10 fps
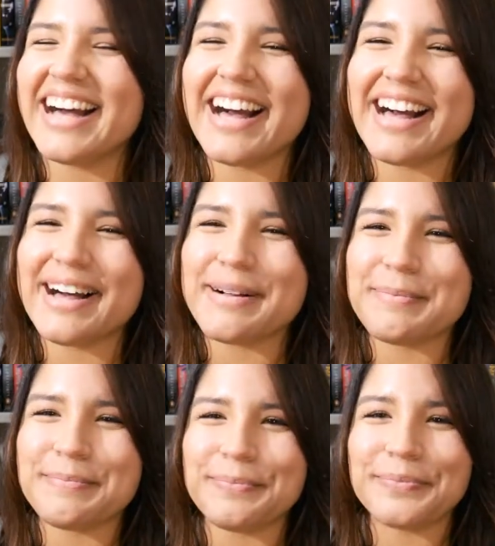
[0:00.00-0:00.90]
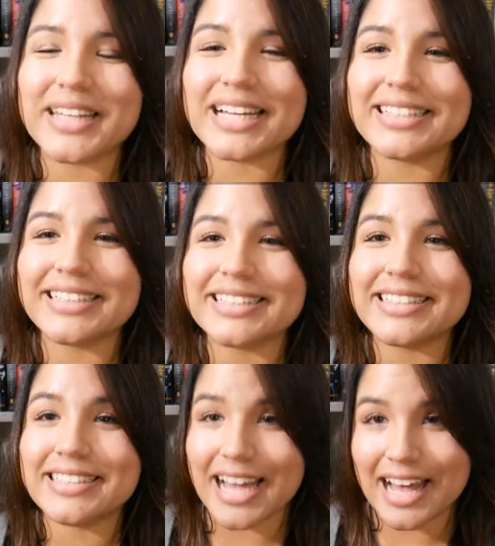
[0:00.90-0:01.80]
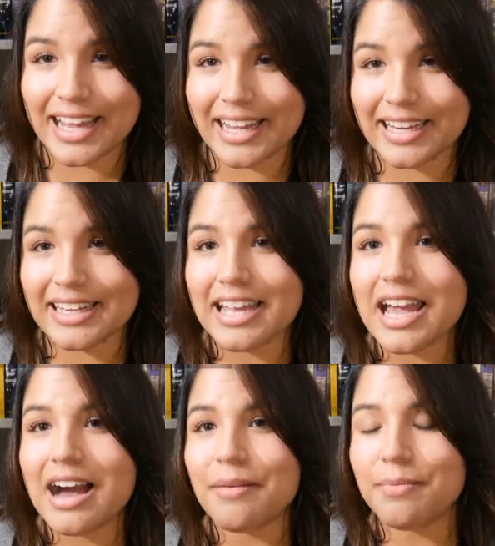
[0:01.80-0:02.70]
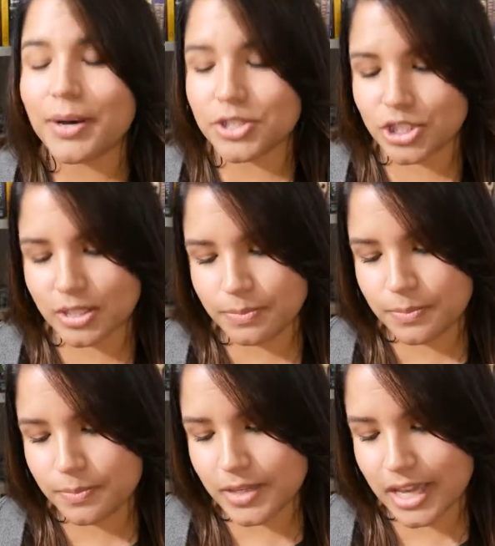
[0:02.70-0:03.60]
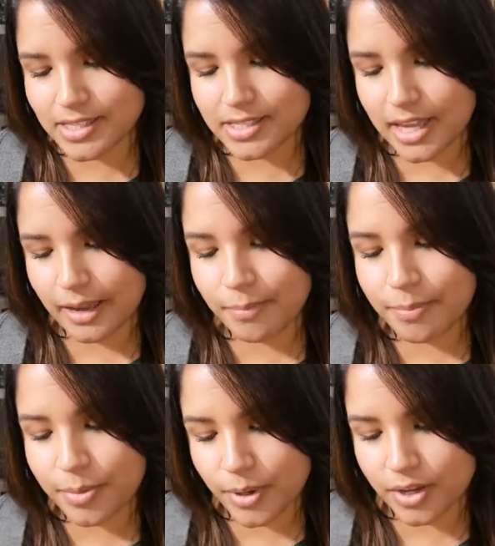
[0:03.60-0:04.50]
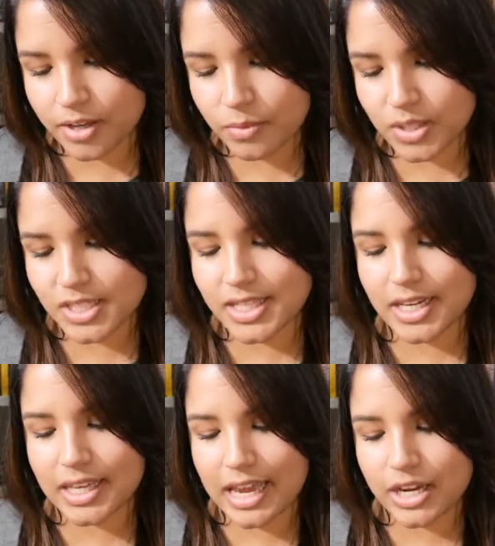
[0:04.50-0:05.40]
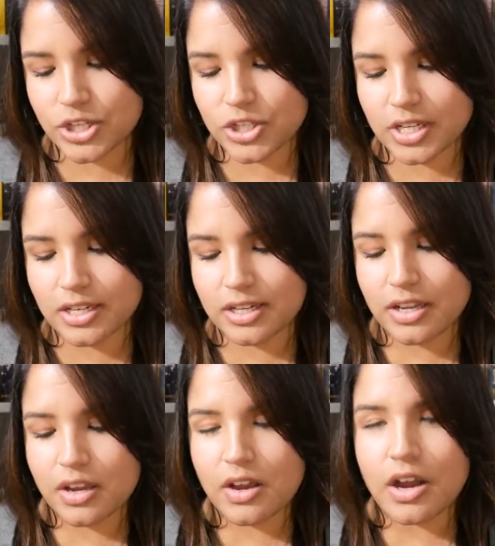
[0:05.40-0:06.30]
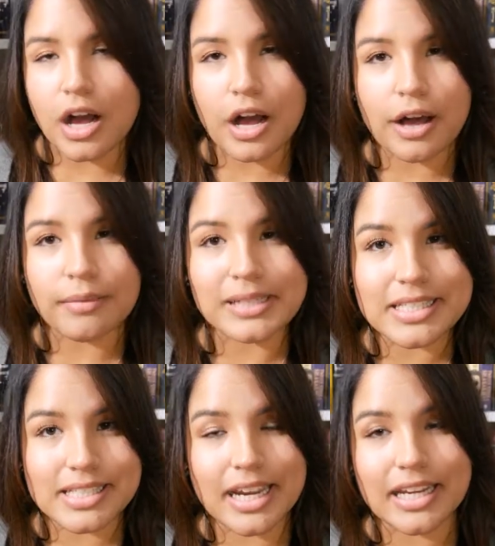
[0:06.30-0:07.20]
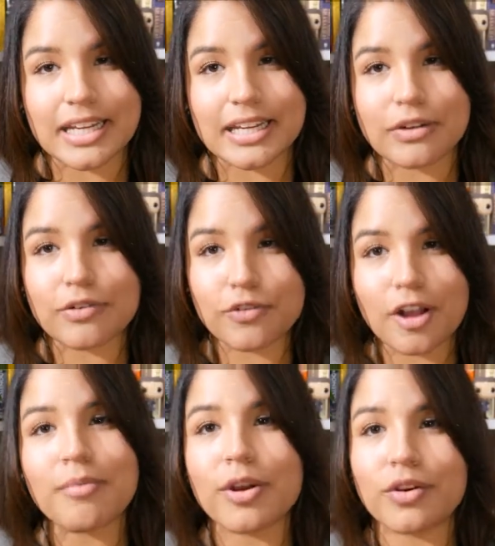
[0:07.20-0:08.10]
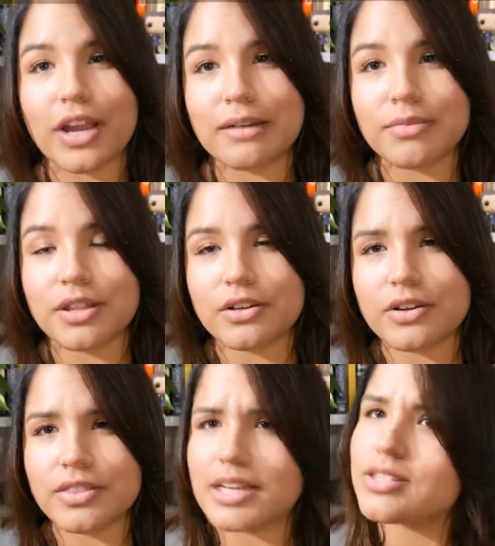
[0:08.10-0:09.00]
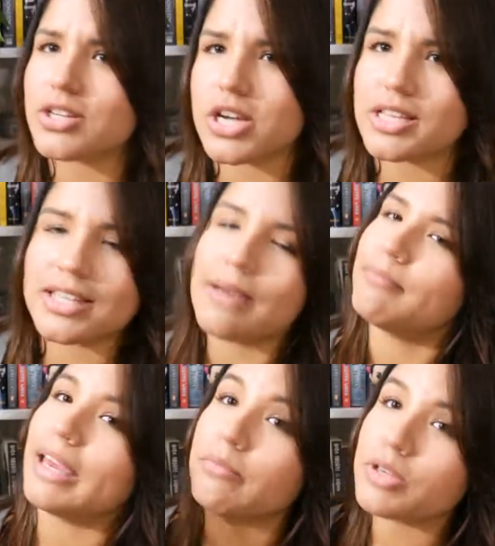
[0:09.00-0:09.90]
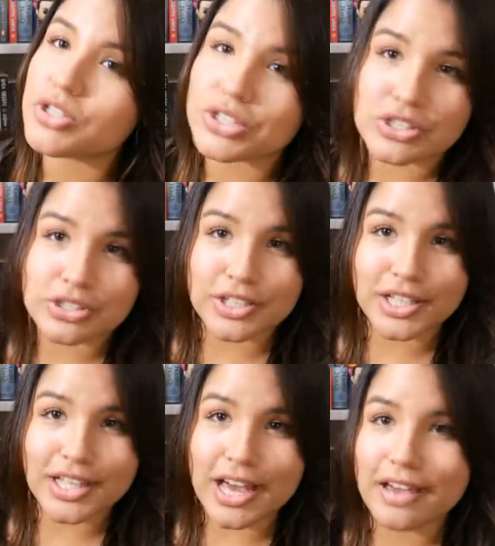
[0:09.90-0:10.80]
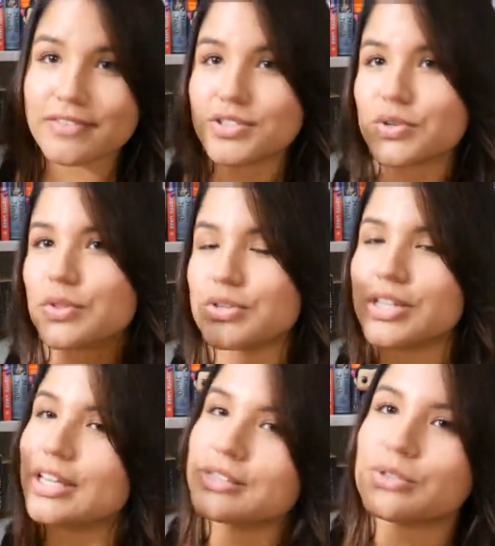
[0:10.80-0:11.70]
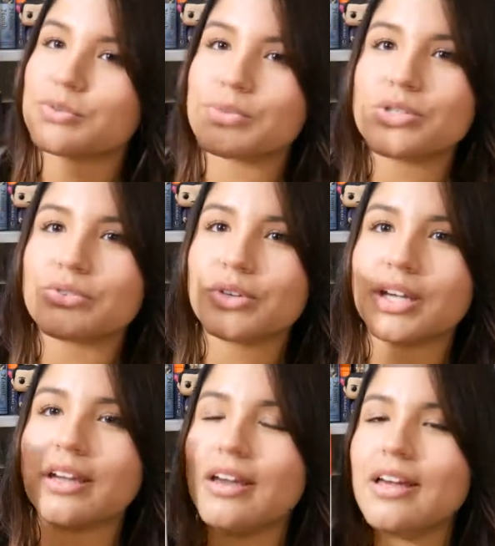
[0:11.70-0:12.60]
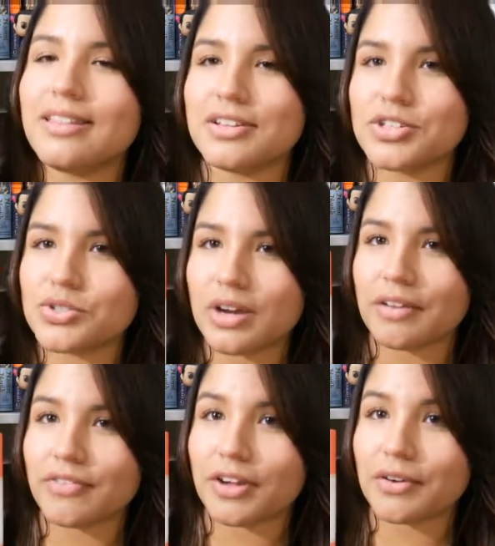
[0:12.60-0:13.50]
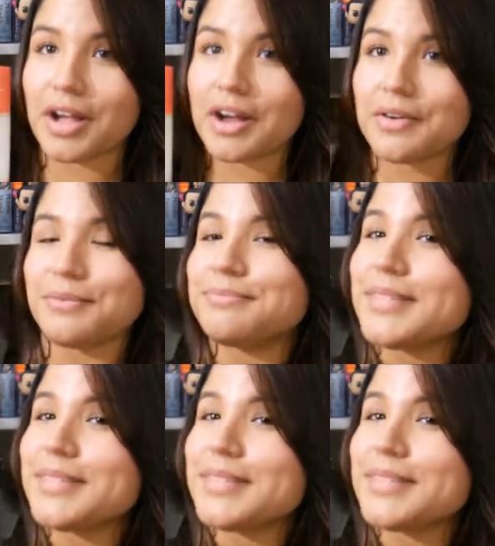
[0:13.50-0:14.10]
um, died, but she gets a book with a dedication um, it, from her grandmother that suggests that maybe she's still alive and so there's I guess there's mystery that she's trying to figure out.